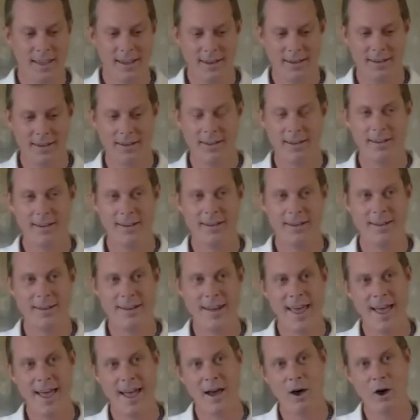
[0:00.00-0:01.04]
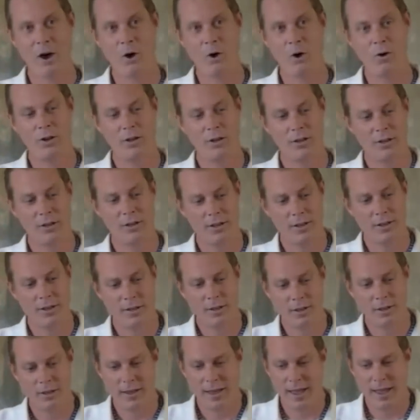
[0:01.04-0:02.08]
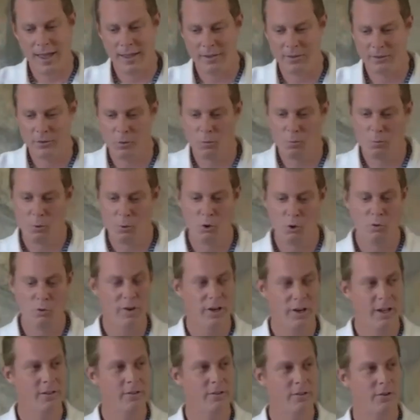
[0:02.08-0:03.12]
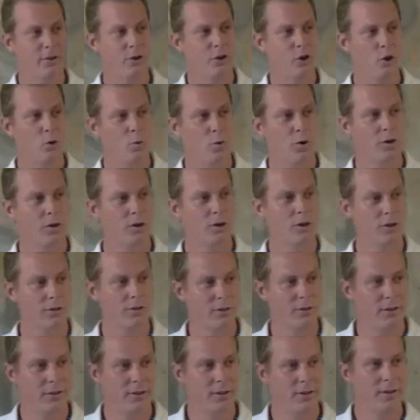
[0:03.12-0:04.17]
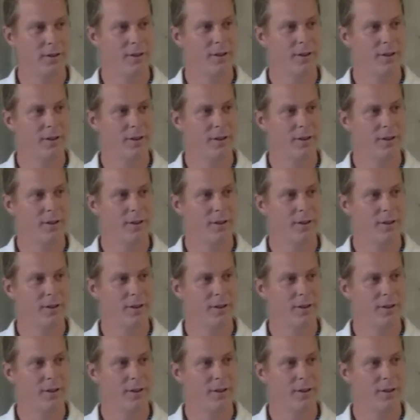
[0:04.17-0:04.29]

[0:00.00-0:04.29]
And now, as you move into your world,